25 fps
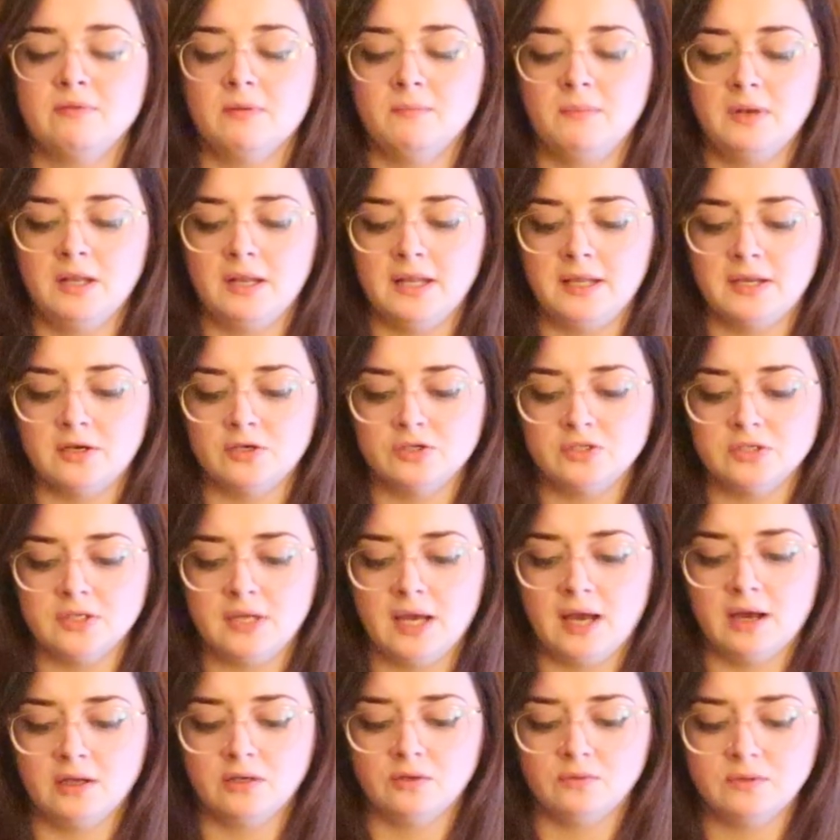feminine energy,
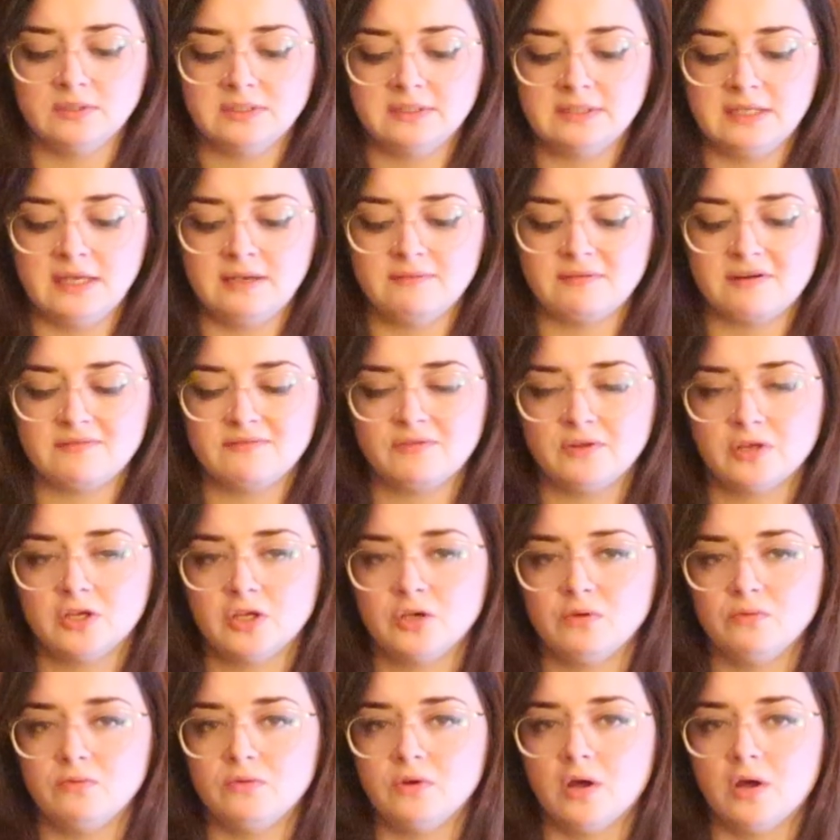how to receive. I feel like you